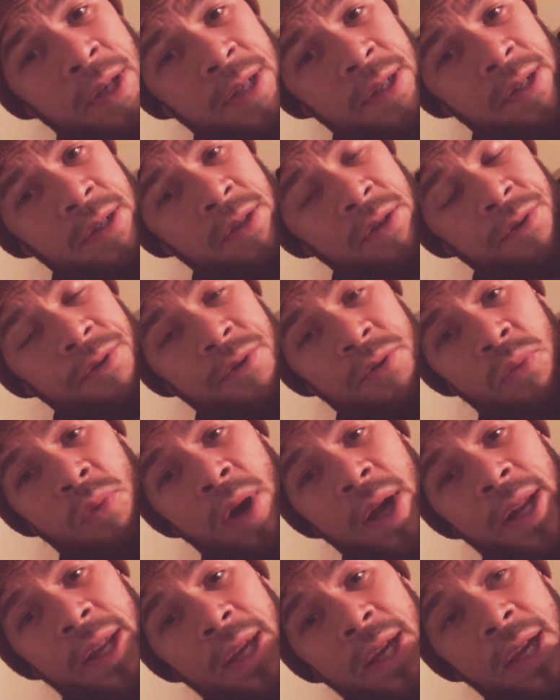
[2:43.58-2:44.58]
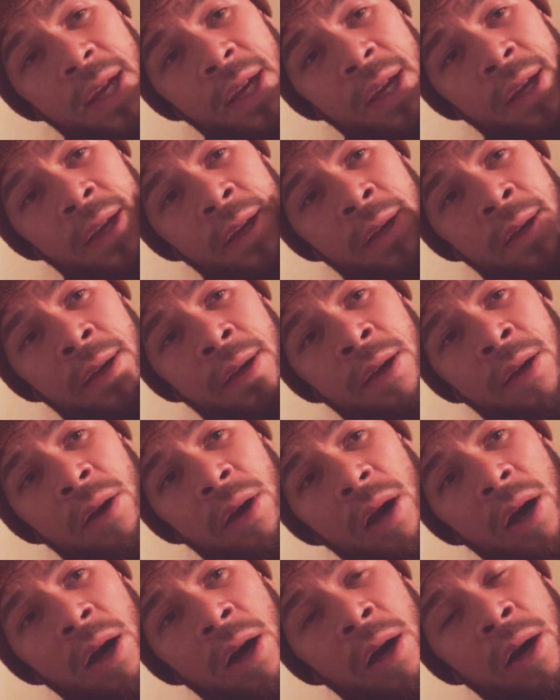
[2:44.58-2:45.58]
my sister's wedding,
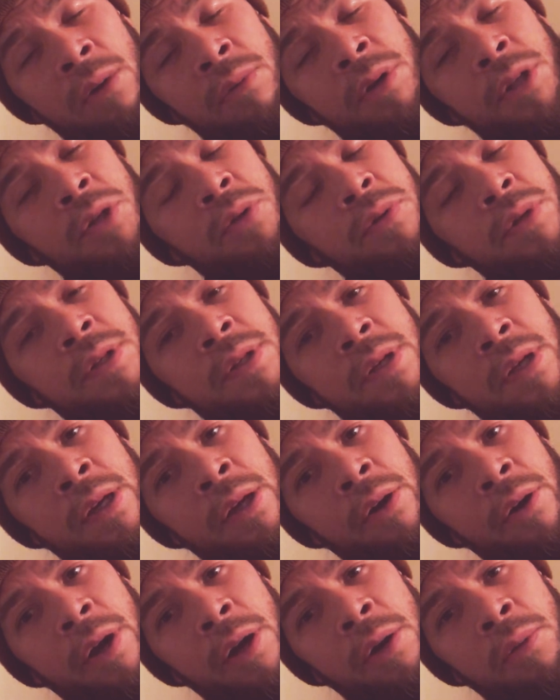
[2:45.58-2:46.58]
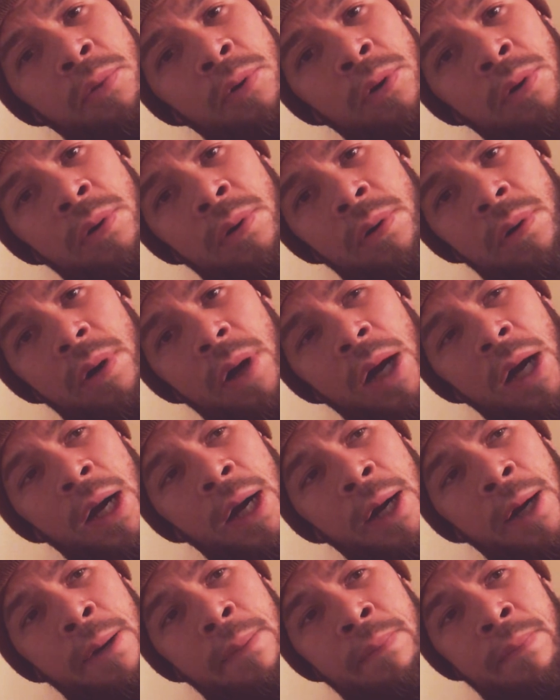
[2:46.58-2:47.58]
uh, which was incredible,
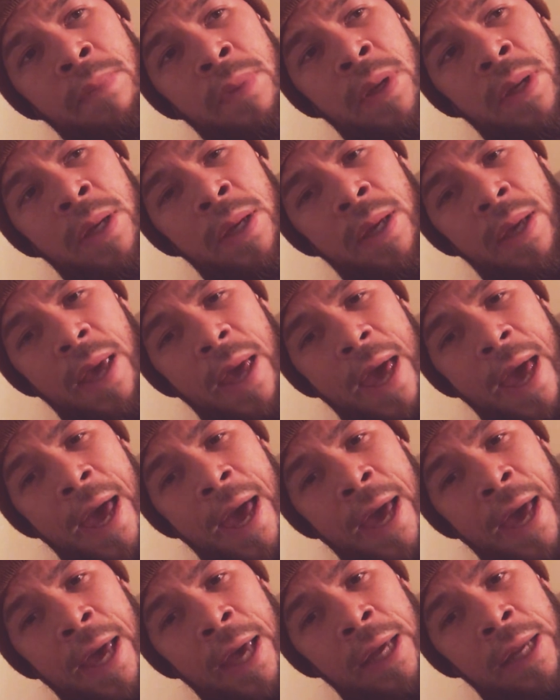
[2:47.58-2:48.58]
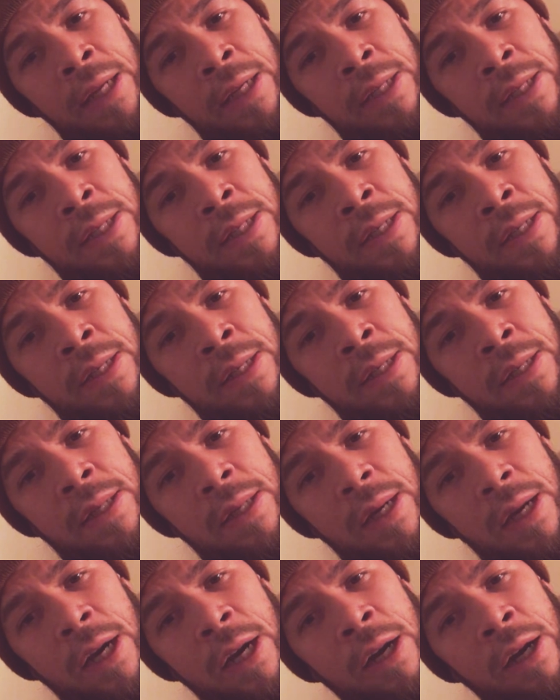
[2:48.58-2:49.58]
um, and
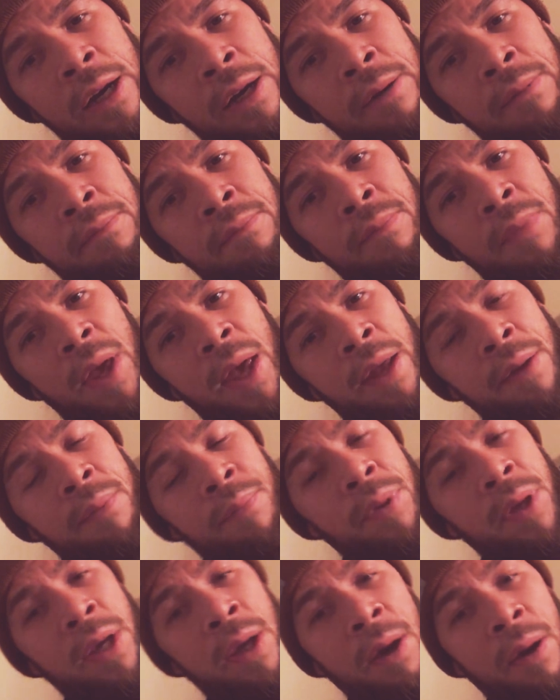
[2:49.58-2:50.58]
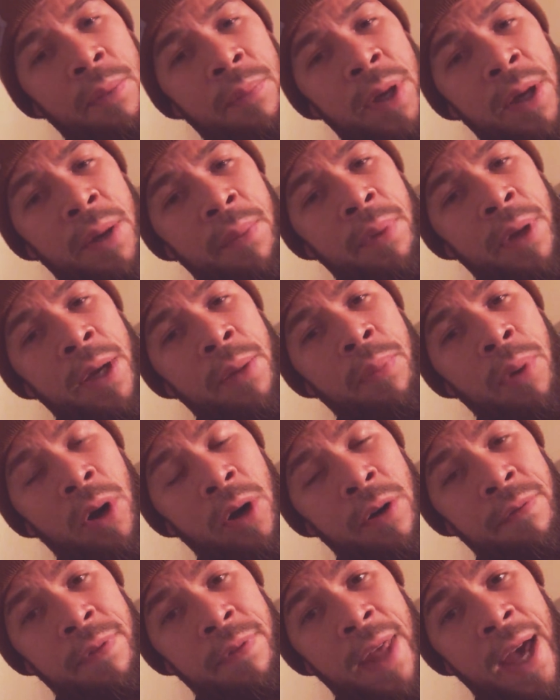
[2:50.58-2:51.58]
um, and be a be a big
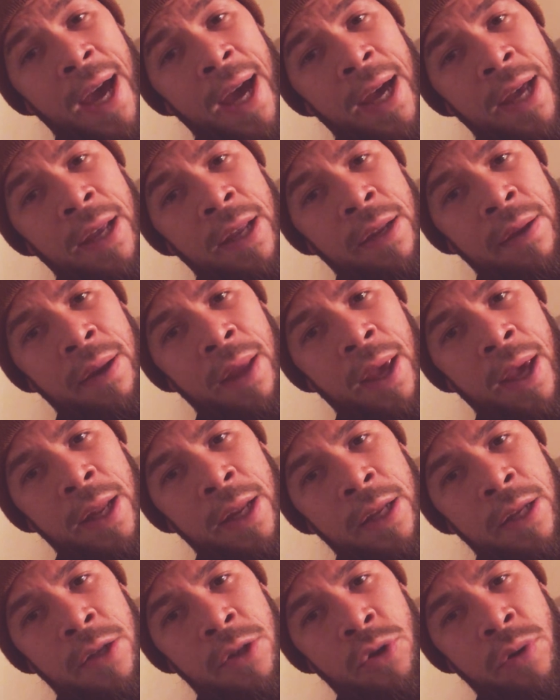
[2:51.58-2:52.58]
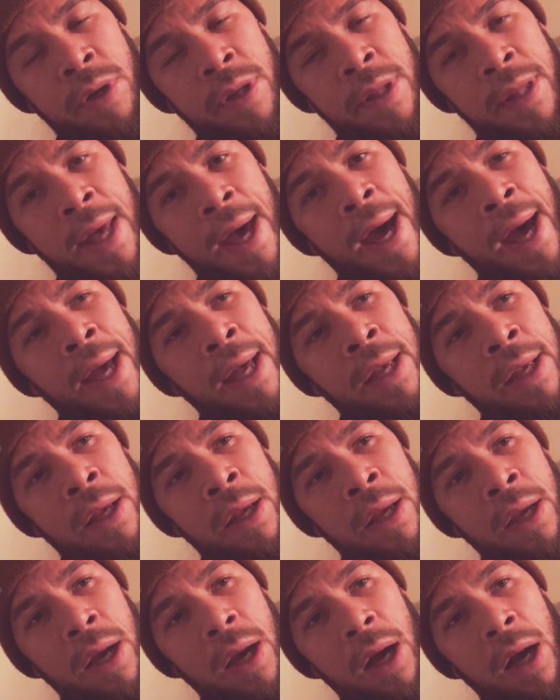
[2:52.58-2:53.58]
part of that and and enjoy that,
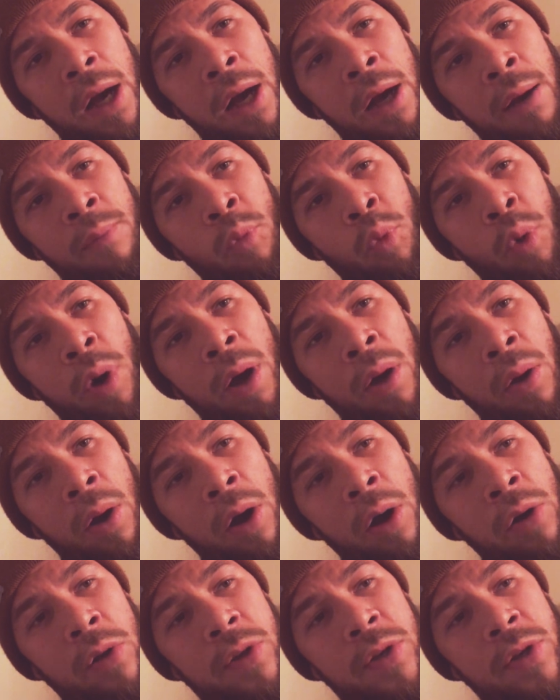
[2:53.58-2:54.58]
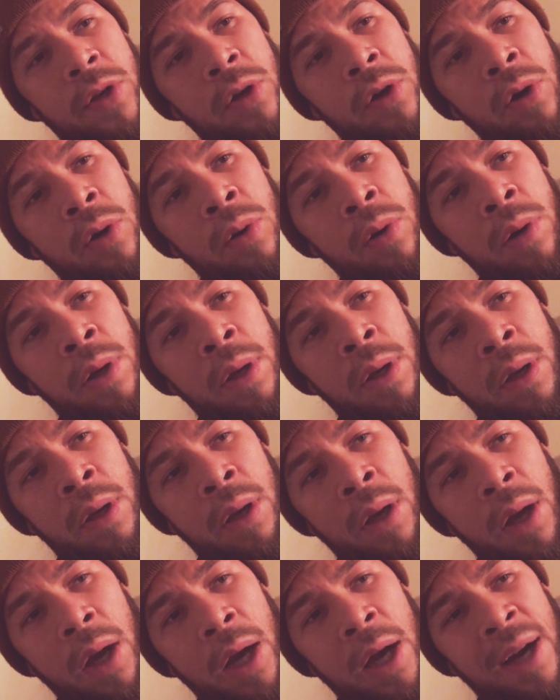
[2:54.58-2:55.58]
um, while also
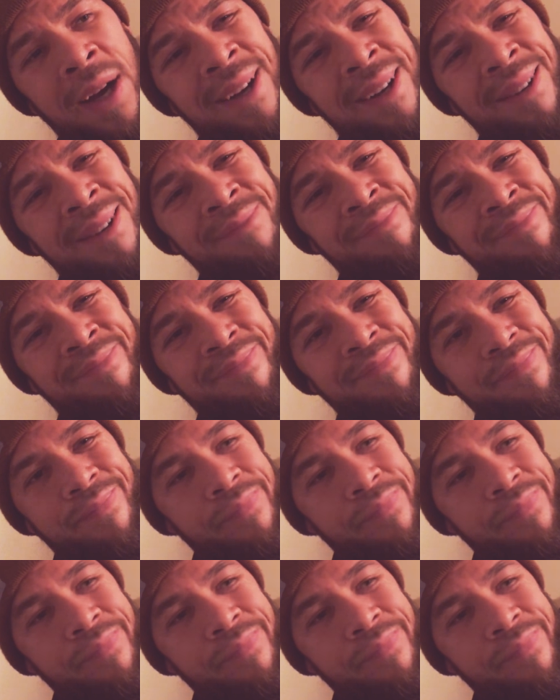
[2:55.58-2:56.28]
um,